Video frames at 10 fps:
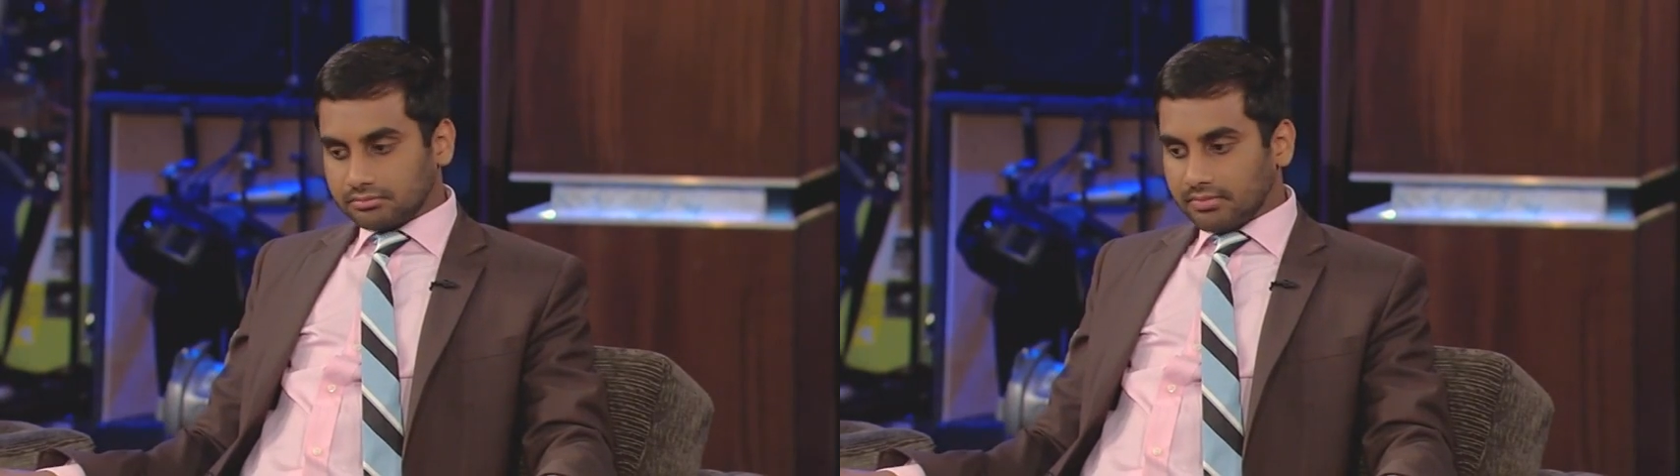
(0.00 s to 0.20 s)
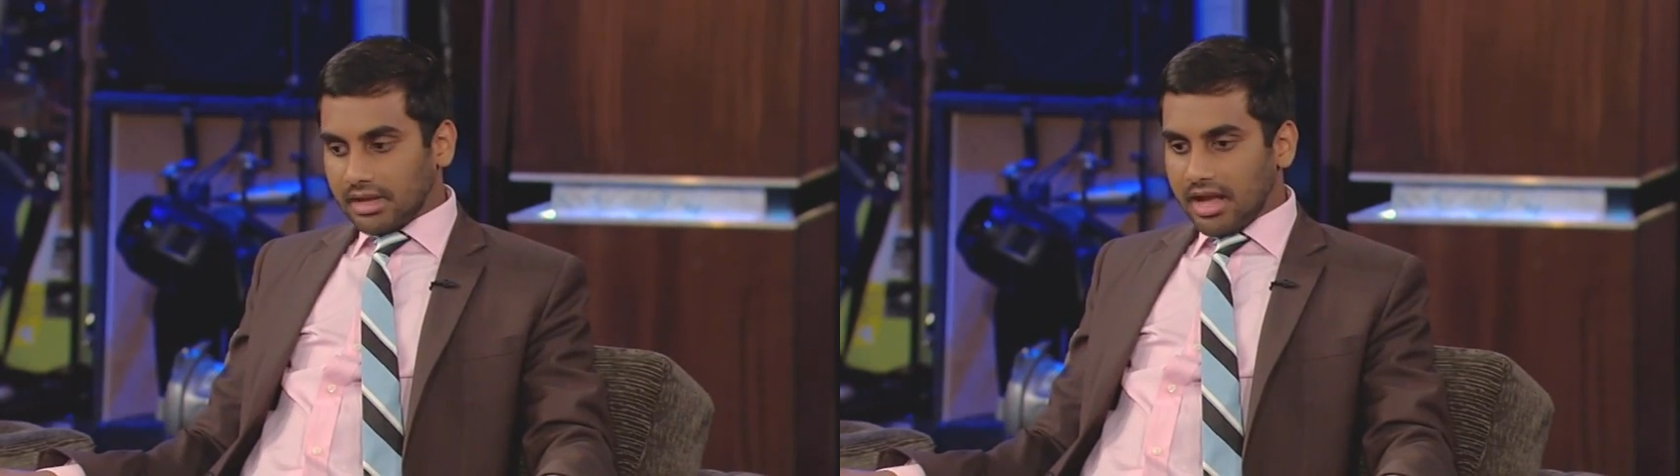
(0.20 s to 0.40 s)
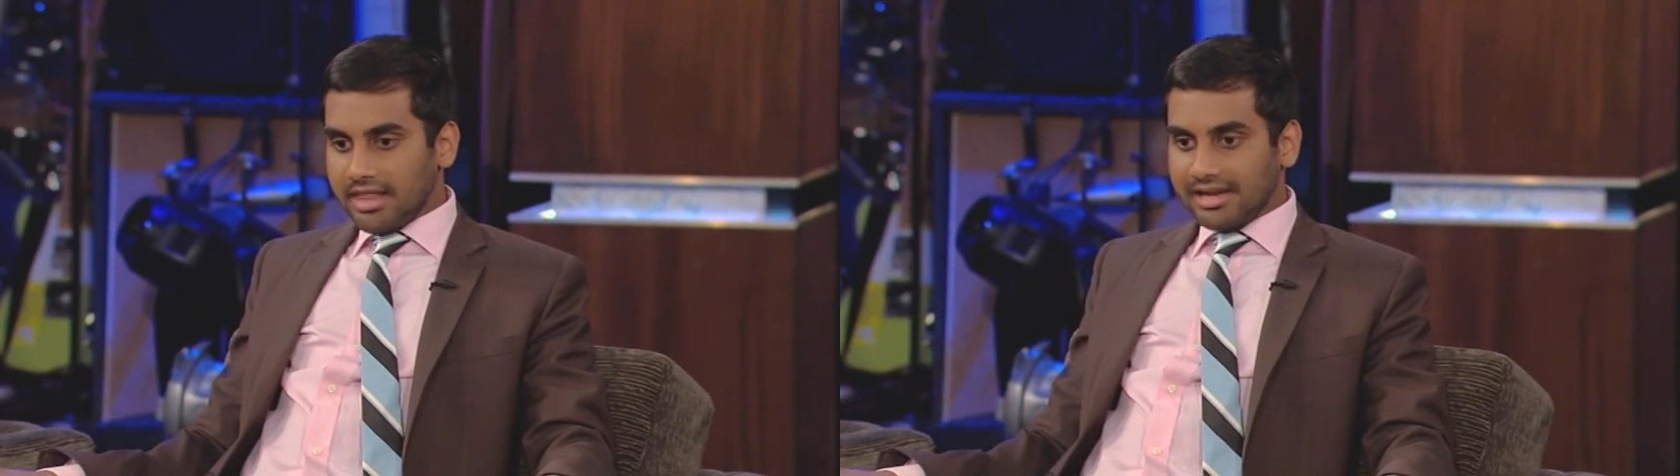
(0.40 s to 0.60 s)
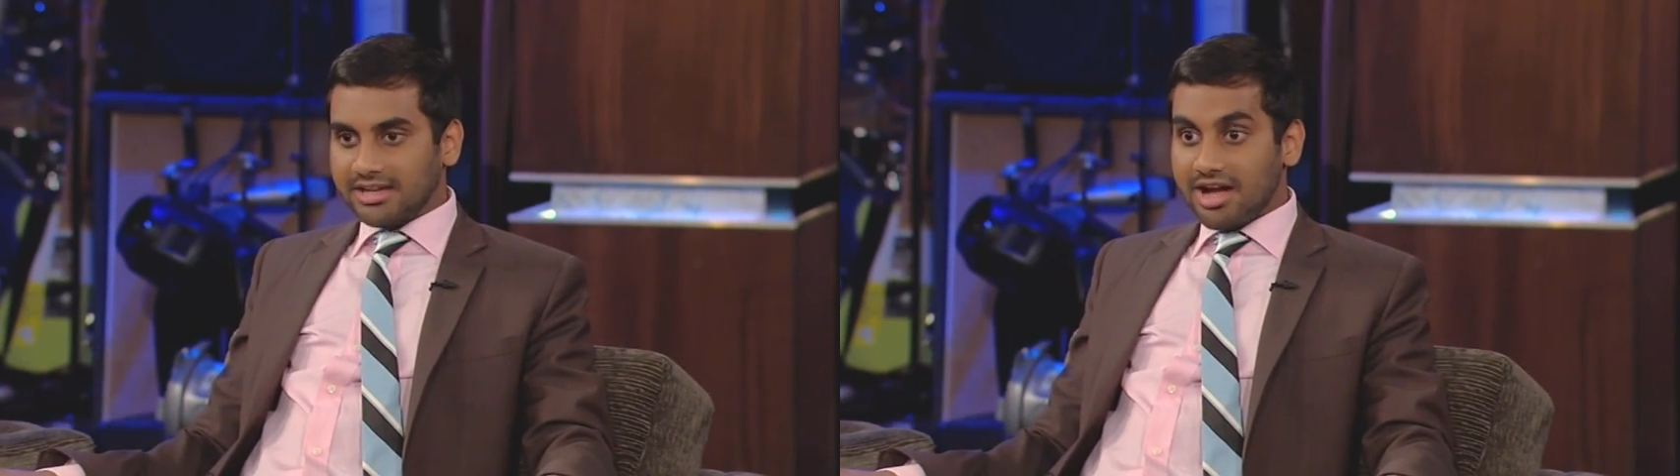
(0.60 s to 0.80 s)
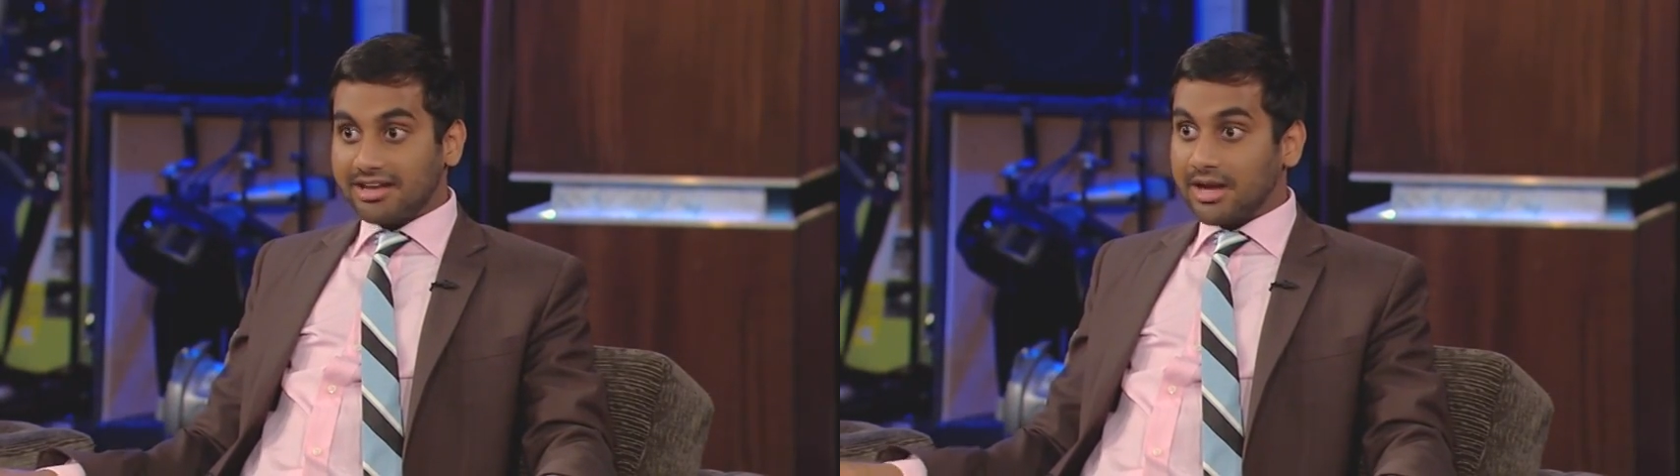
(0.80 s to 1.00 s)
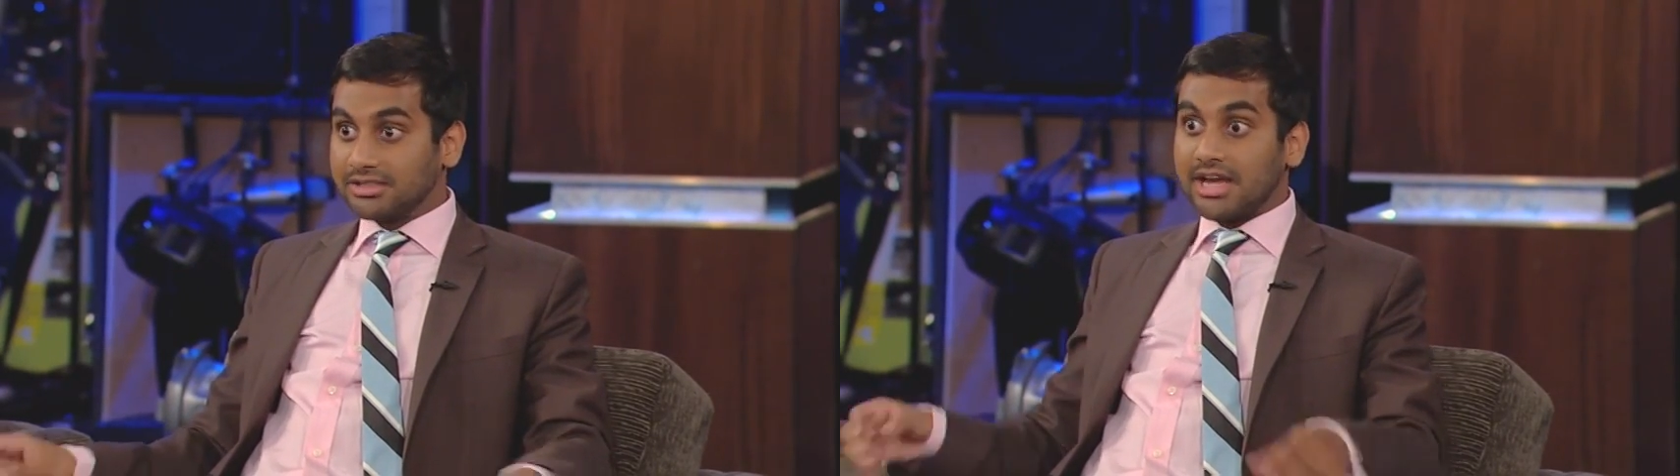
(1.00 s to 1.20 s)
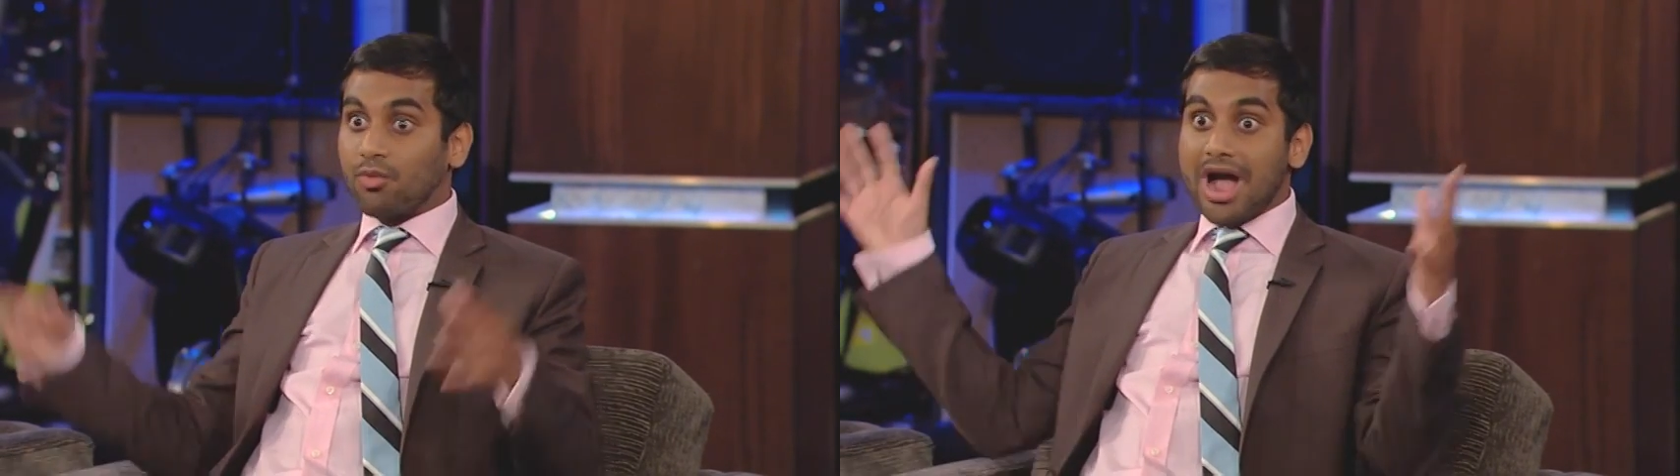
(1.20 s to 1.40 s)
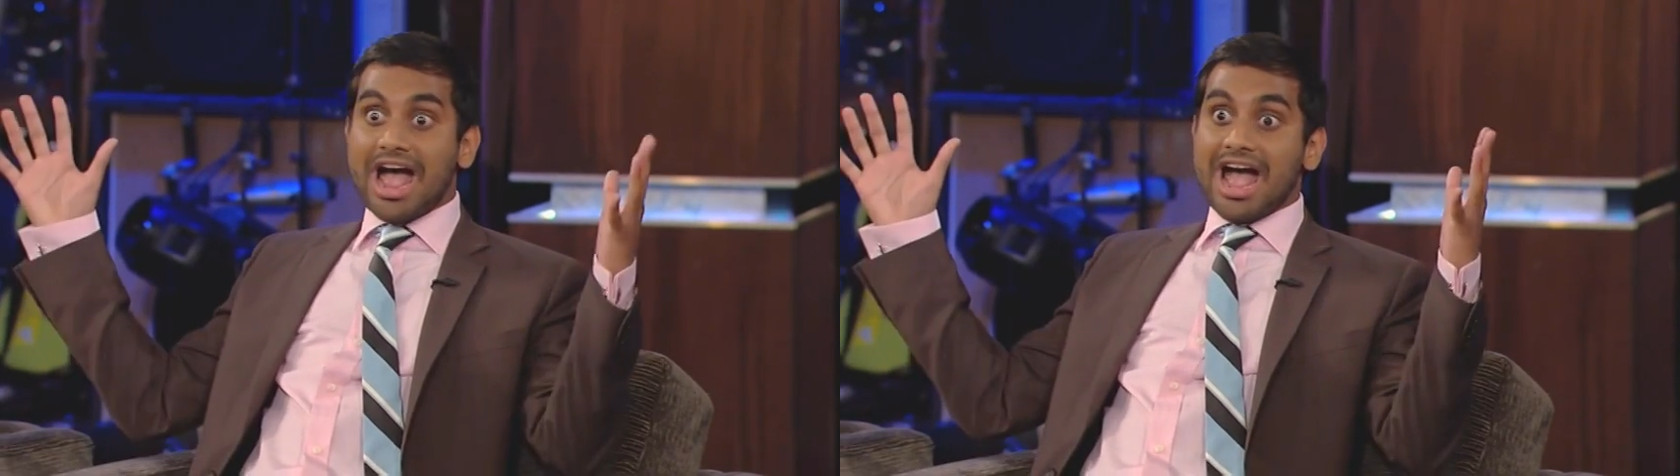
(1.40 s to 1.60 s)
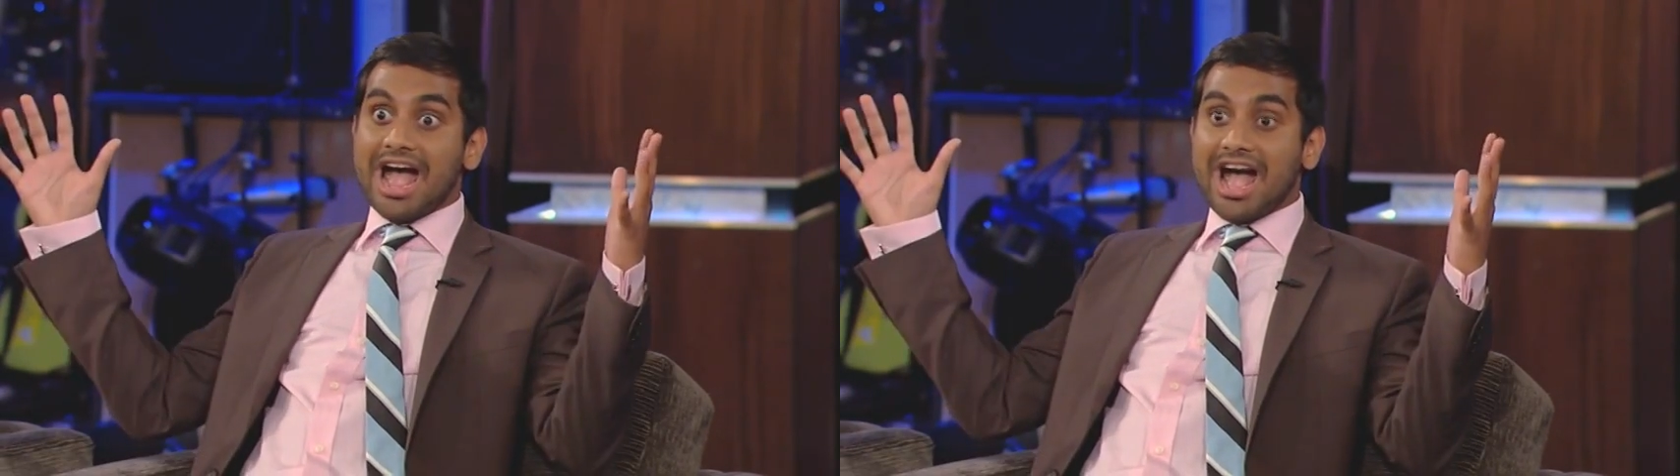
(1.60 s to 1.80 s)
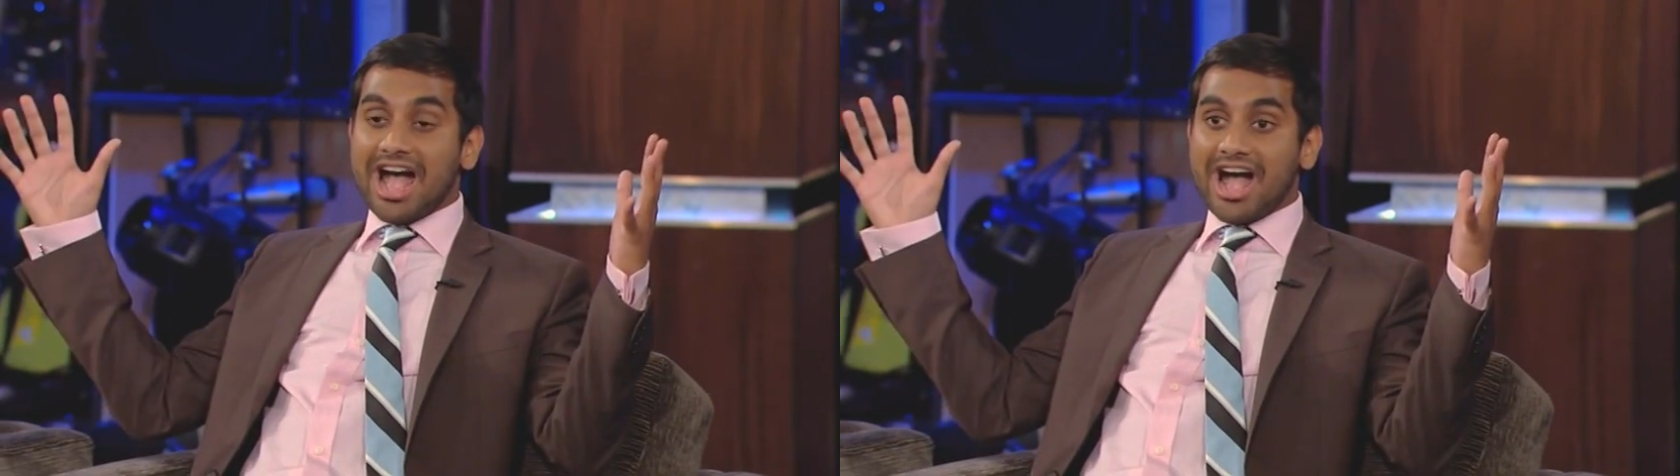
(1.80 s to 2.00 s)
And then Kanye was like,
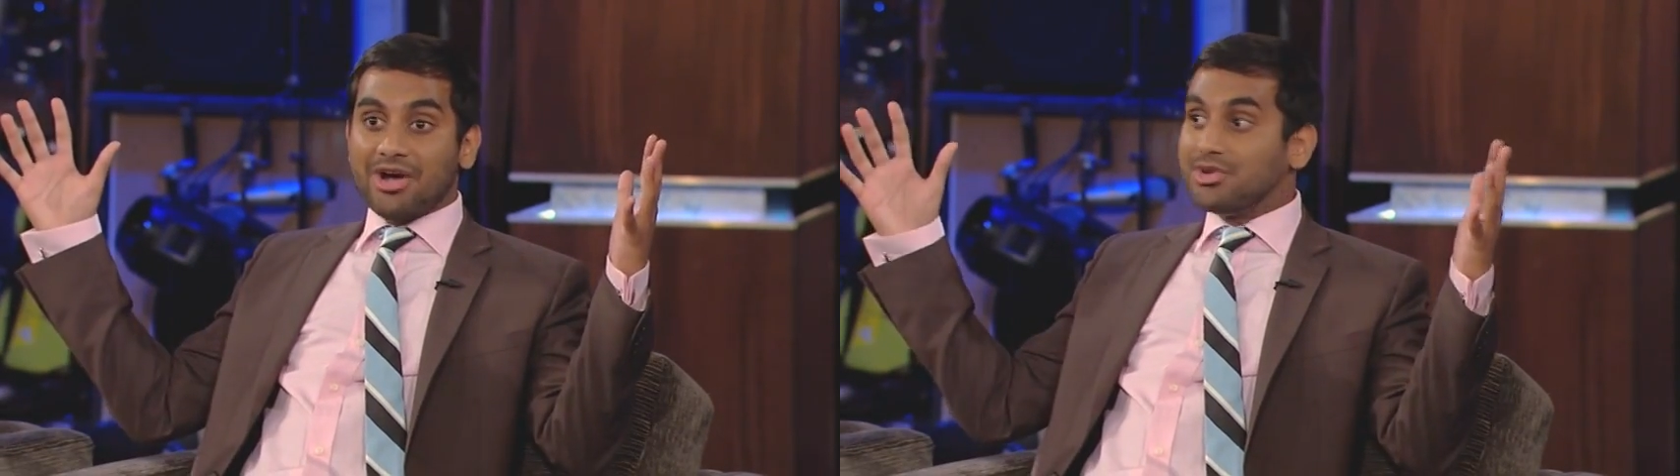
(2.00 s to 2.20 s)
wow,